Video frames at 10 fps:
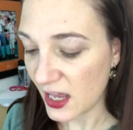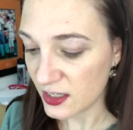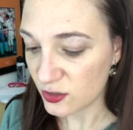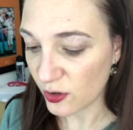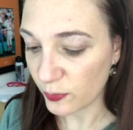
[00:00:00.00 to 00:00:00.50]

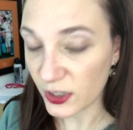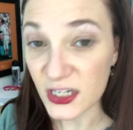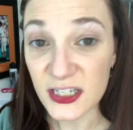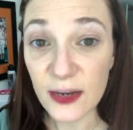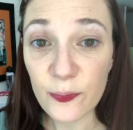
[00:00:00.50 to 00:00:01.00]
So I'm gonna
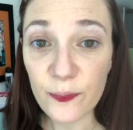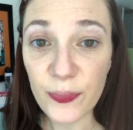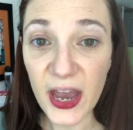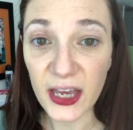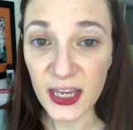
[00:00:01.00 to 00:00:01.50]
dip
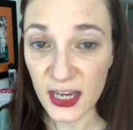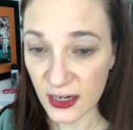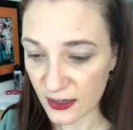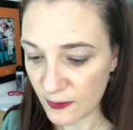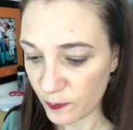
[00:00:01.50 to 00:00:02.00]
back
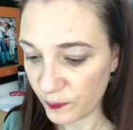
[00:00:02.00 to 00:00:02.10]
in.